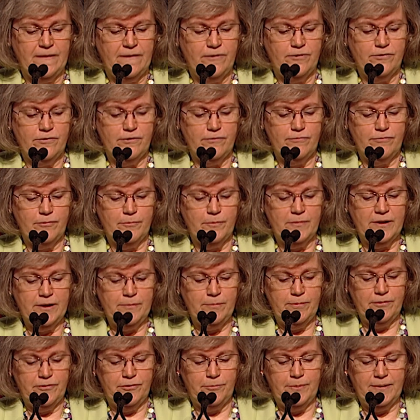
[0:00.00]
So from my
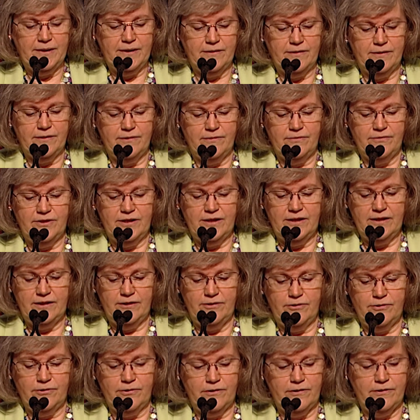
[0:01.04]
perspective, taking
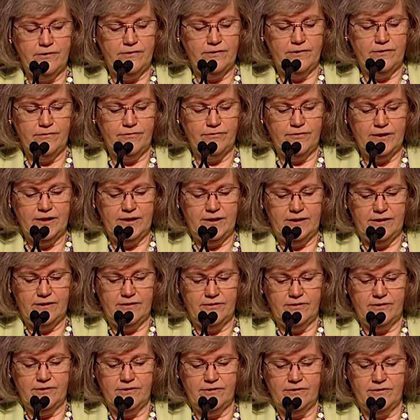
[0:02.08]
charge of their
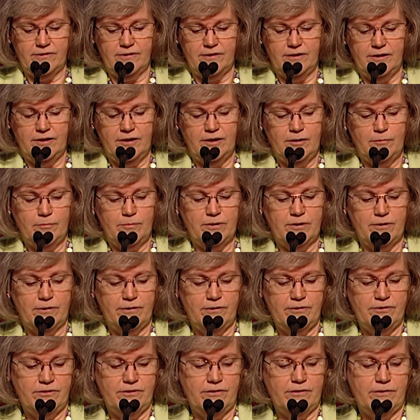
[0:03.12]
finances, but
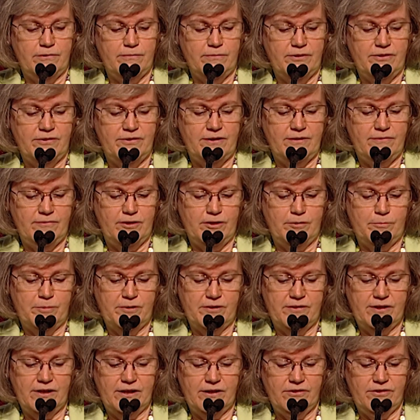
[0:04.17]
also receiving the
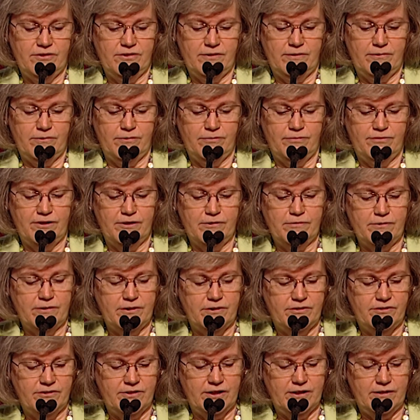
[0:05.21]
protection of the federal
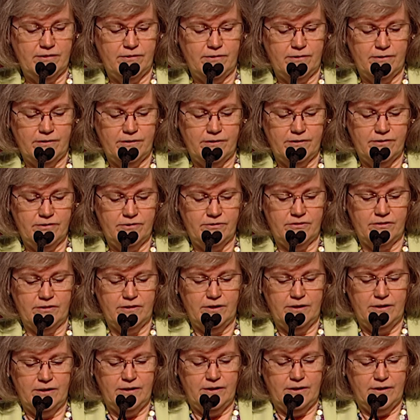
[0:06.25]
and state laws
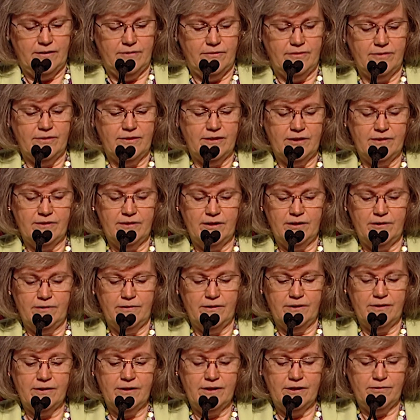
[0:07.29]
that they are
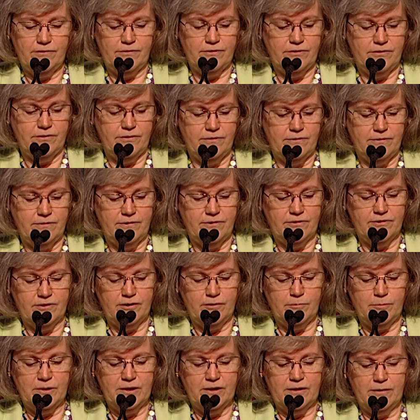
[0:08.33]
entitled to is going
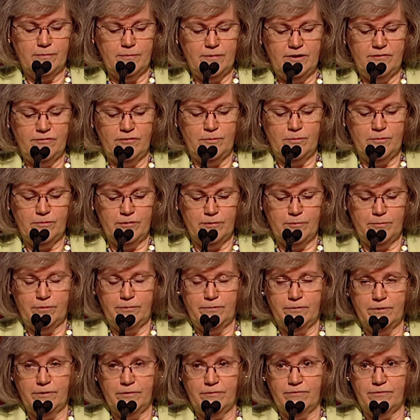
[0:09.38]
to become even more
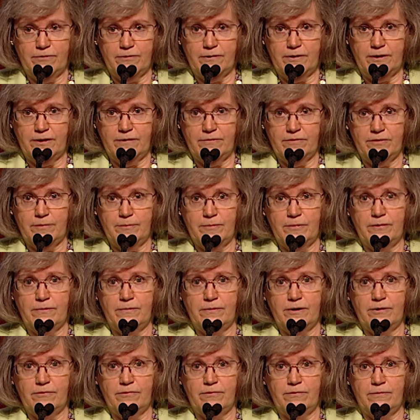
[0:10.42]
important for all of them
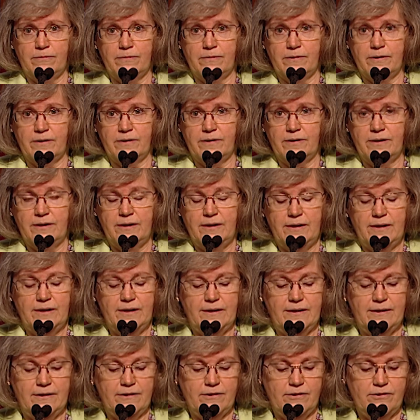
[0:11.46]
going forward.
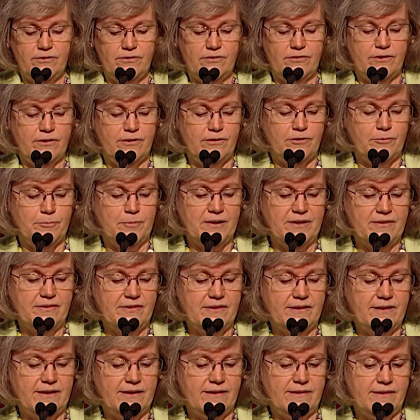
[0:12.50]
And I'll just close by
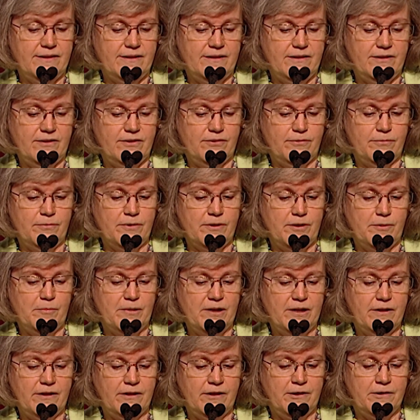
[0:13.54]
saying that it's really
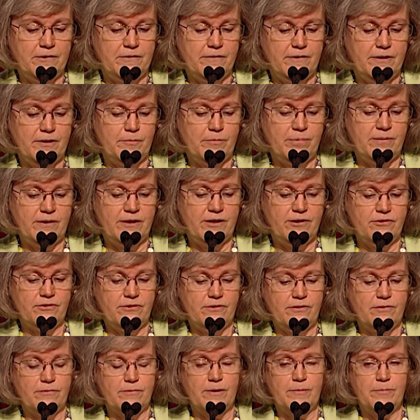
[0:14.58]
my honor and pleasure
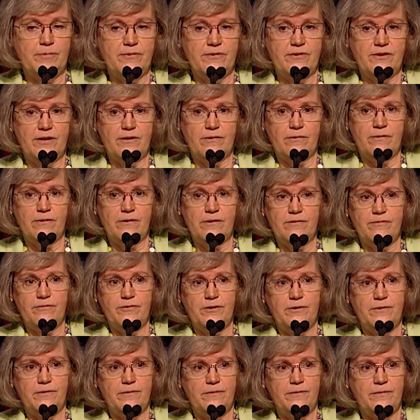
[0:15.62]
to represent all of
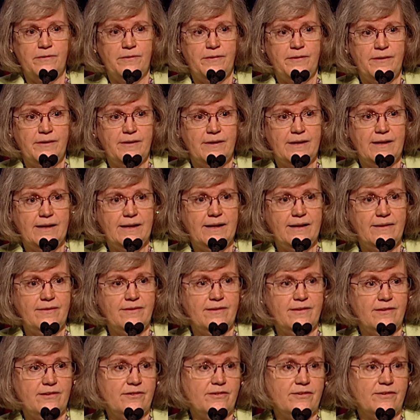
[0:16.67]
you at
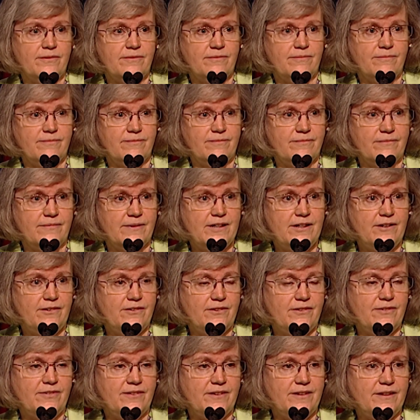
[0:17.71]
this
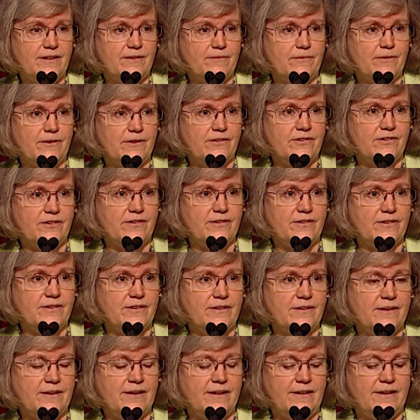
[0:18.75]
agency in
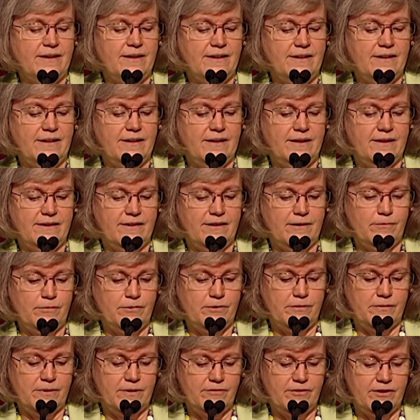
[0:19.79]
Washington, and I will
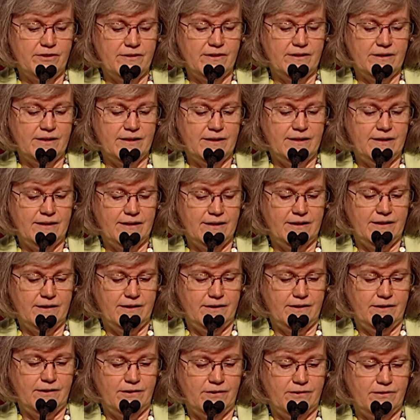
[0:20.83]
do everything I
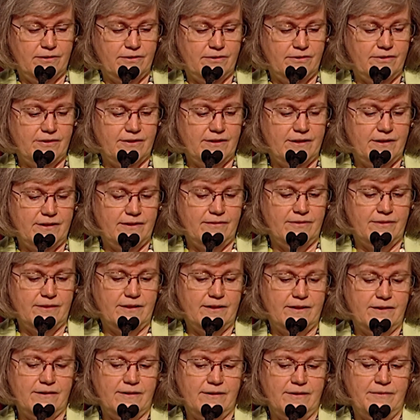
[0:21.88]
can to see
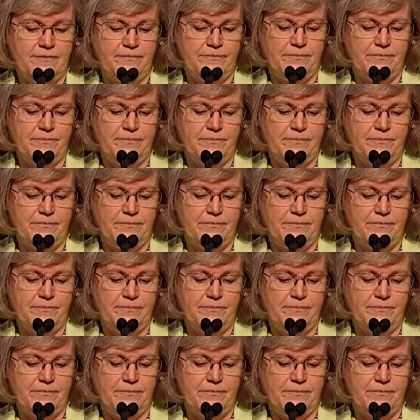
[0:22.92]
that